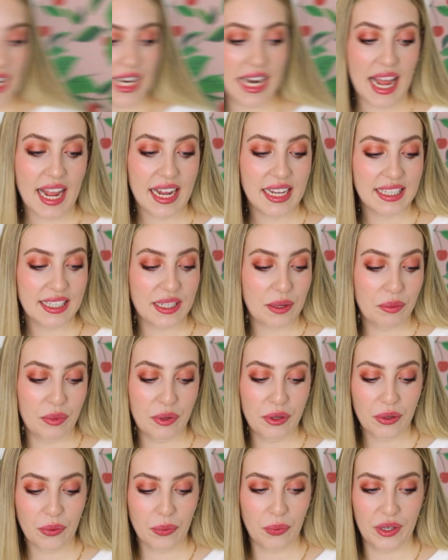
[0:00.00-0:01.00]
The next
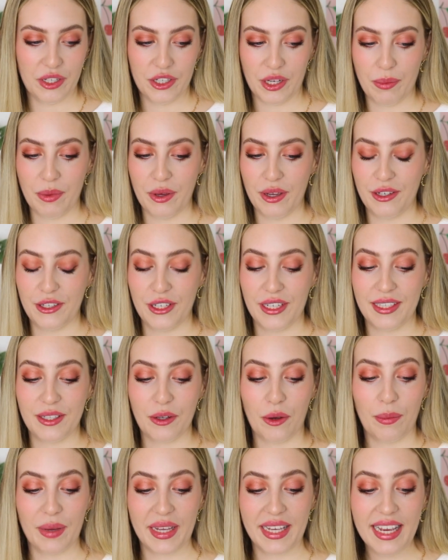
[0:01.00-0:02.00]
book which I
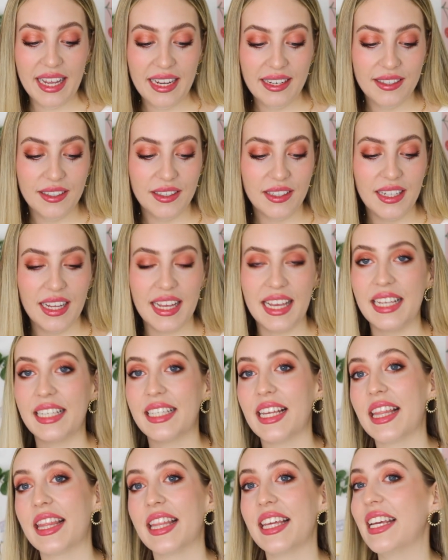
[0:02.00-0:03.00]
purchased on my Kindle
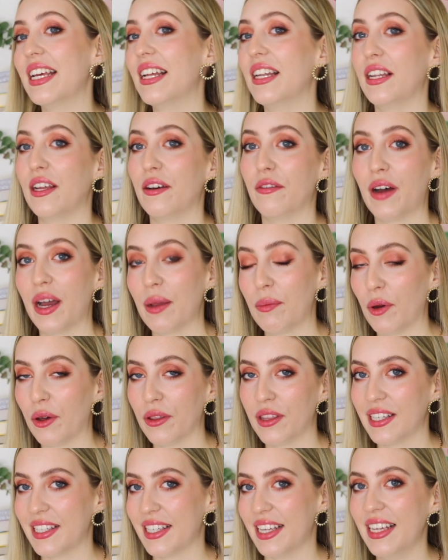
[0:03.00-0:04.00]
is The Love
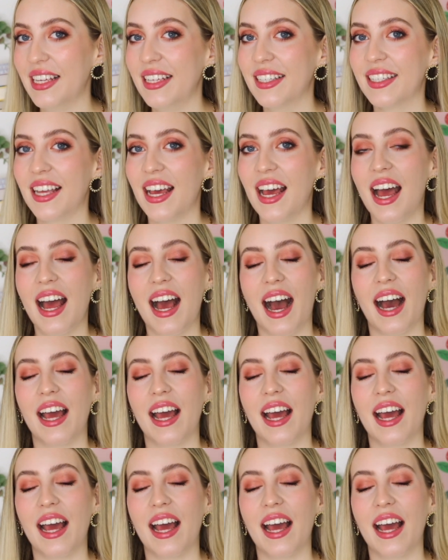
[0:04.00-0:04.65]
Hypothesis.